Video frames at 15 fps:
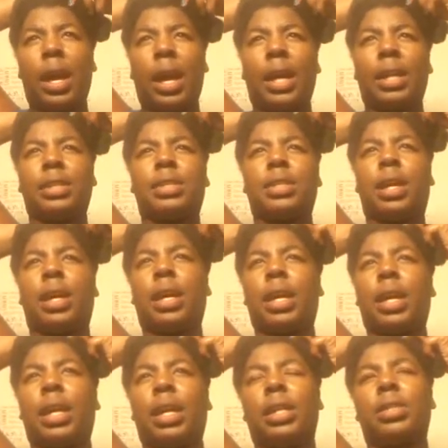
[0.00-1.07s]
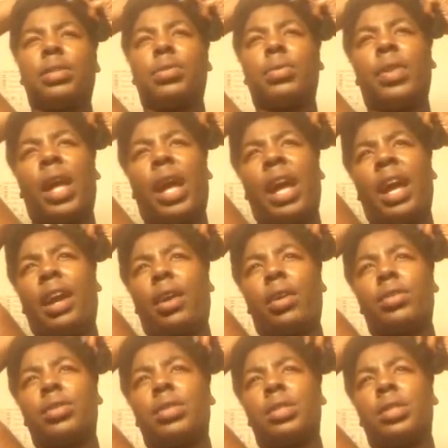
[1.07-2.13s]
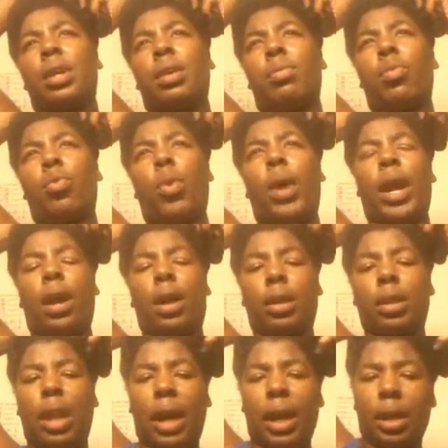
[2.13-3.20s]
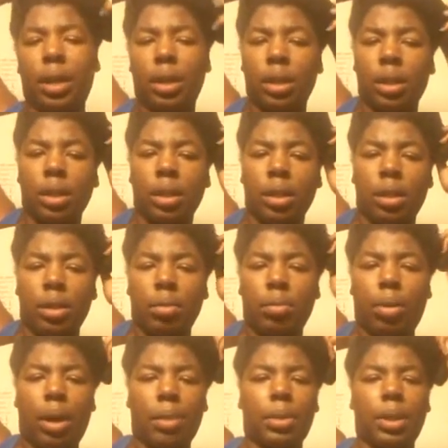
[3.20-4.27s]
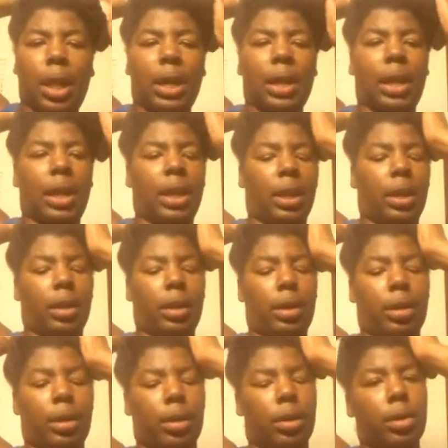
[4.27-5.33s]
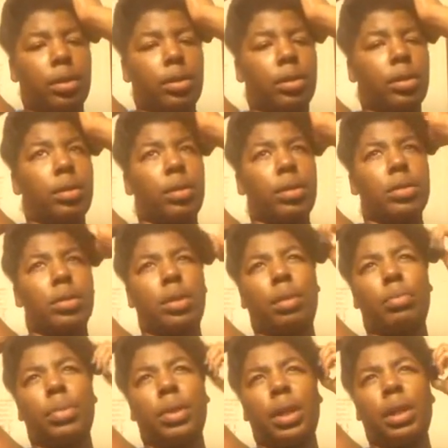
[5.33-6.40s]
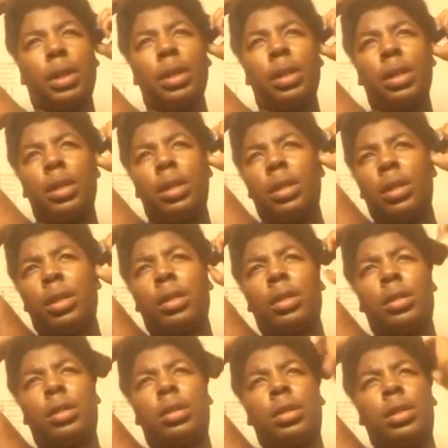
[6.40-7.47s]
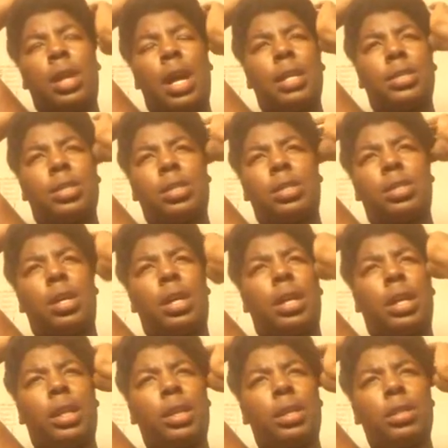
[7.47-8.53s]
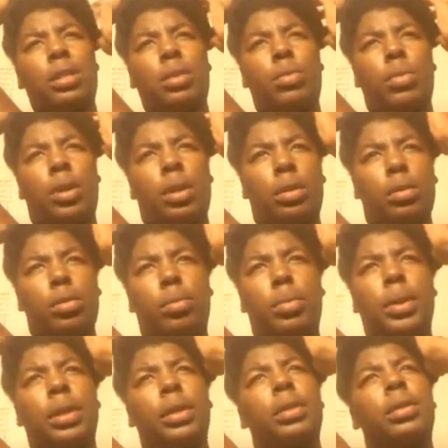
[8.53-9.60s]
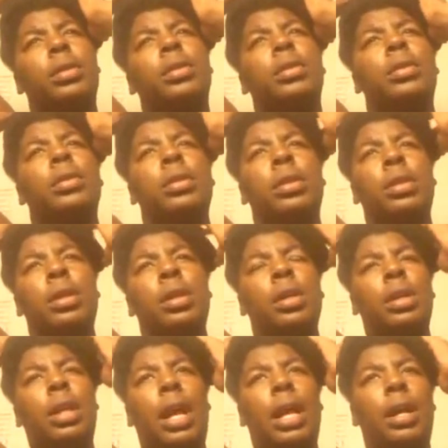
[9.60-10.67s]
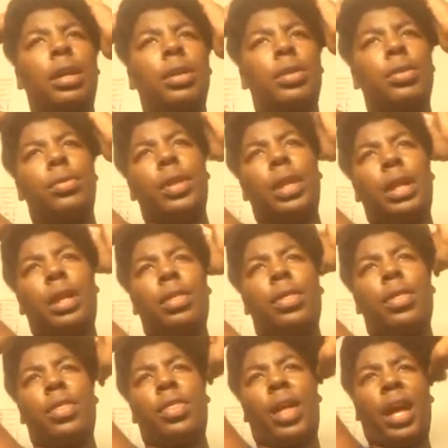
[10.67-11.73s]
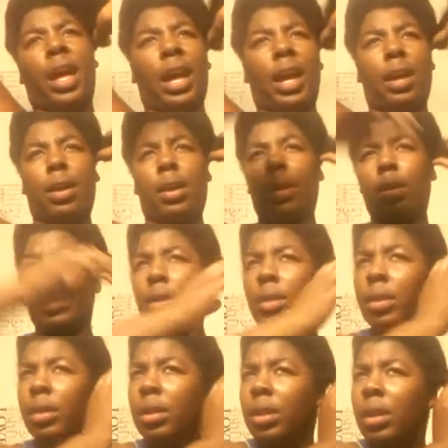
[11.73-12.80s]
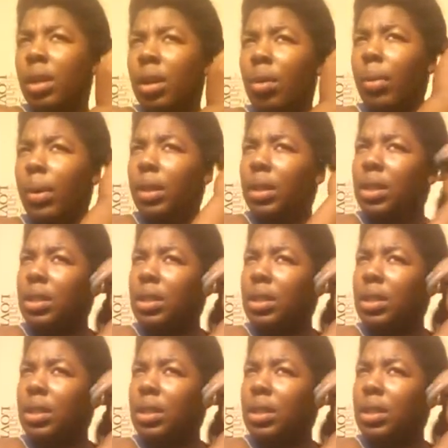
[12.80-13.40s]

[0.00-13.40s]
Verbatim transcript: and tuck it into the hair somewhere, like probably like here or something kind of just tuck it in somewhere a little bit. Like underneath the hair. Where it